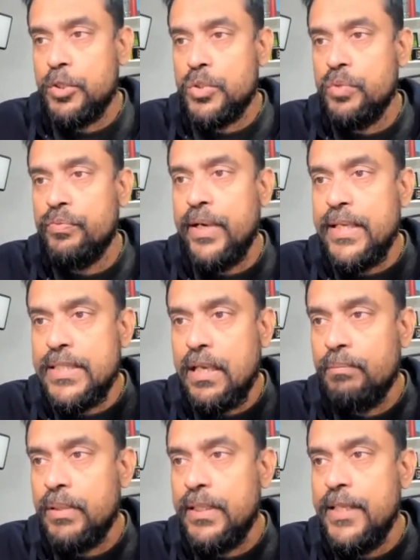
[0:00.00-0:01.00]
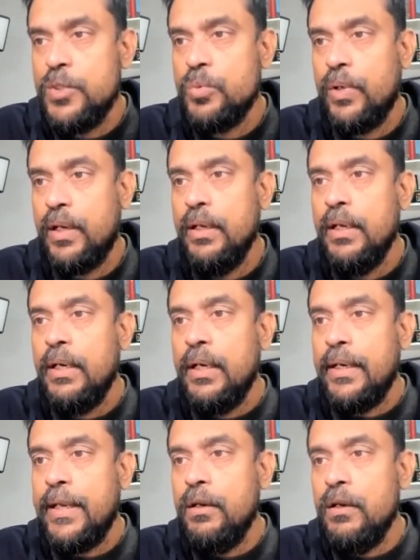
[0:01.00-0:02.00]
So for example, this one
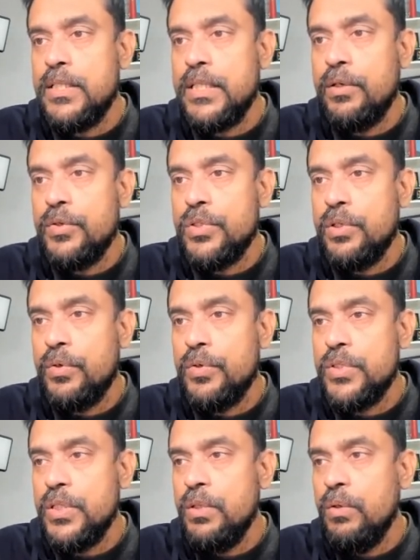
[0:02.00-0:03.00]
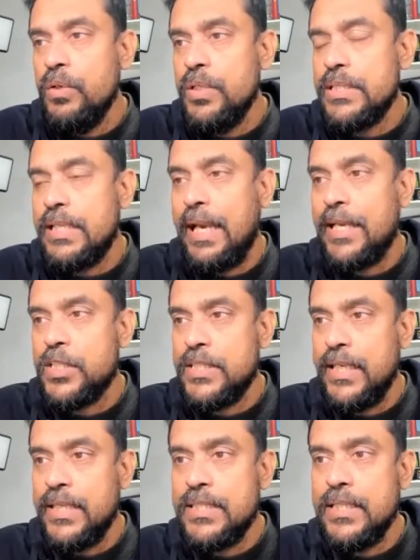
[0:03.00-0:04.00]

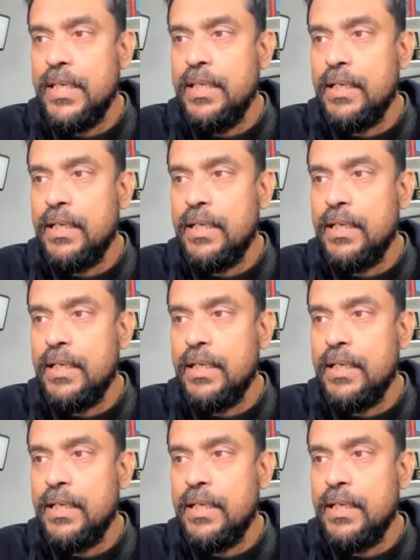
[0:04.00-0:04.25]
10.000/16